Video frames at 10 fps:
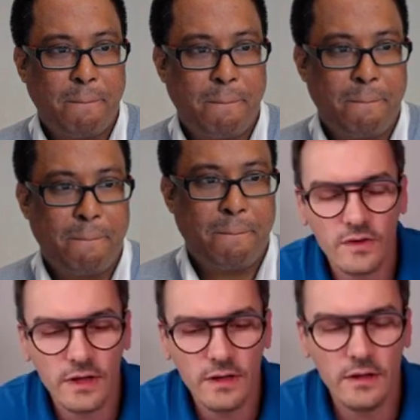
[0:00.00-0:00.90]

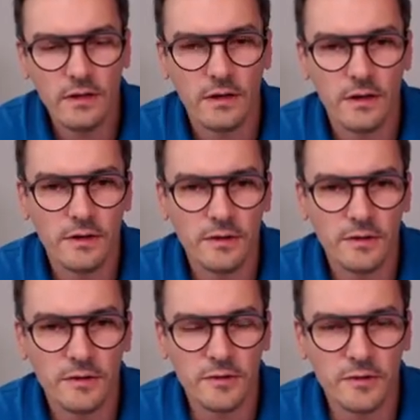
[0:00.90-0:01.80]
Obviously,
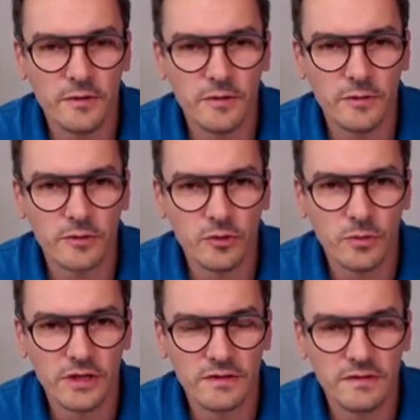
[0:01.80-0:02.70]

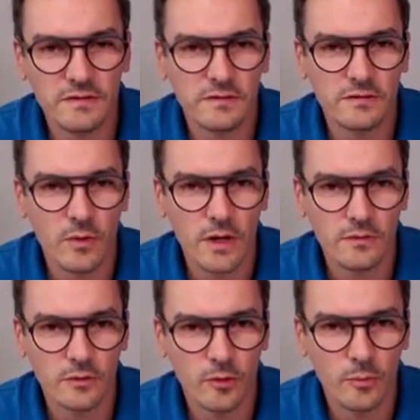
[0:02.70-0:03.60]
Kubernetes is
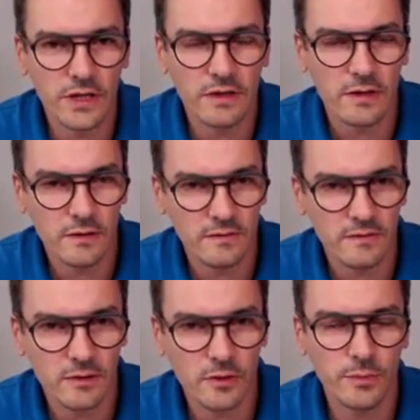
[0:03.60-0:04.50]
quite a complicated
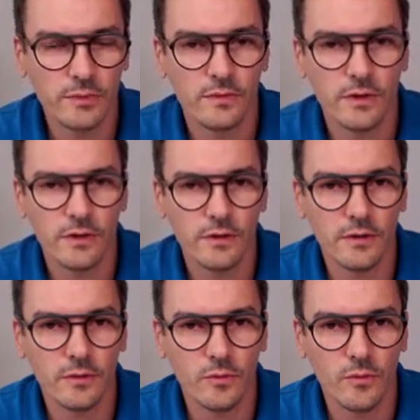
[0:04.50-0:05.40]
setup.
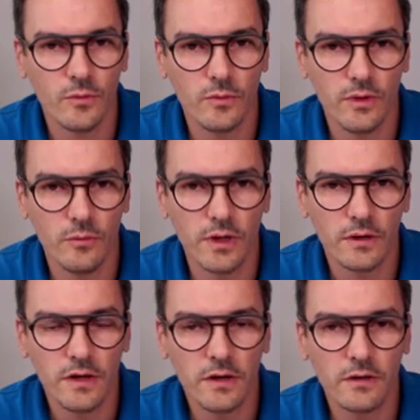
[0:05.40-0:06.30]
We
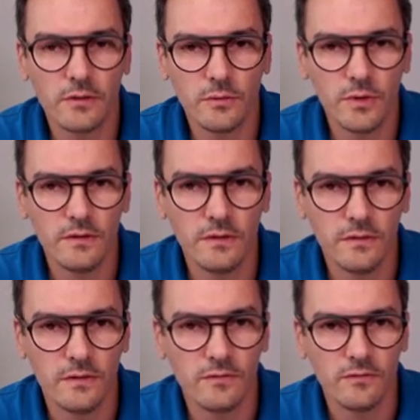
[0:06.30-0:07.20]
are here
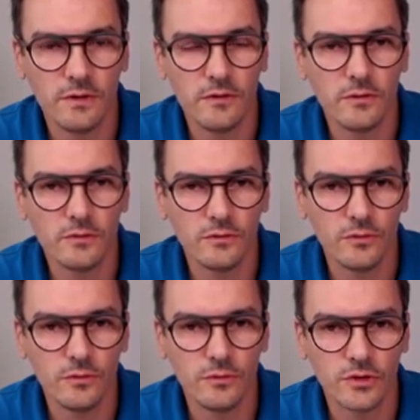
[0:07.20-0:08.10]
within this video
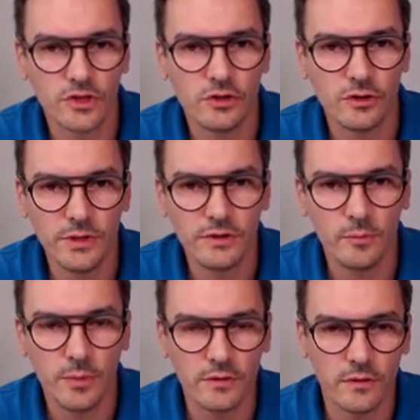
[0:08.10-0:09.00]
to share a bit
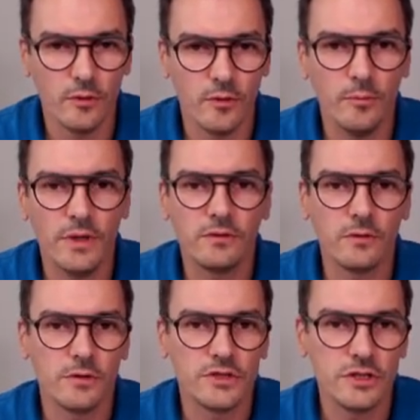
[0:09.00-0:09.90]
about the
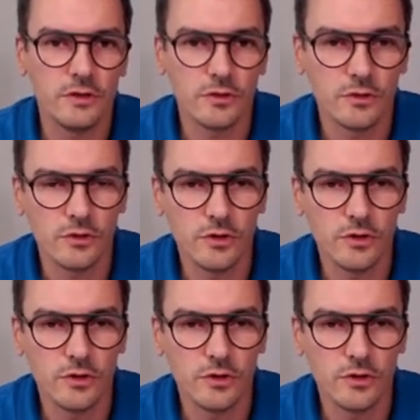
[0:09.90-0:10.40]
methodology you could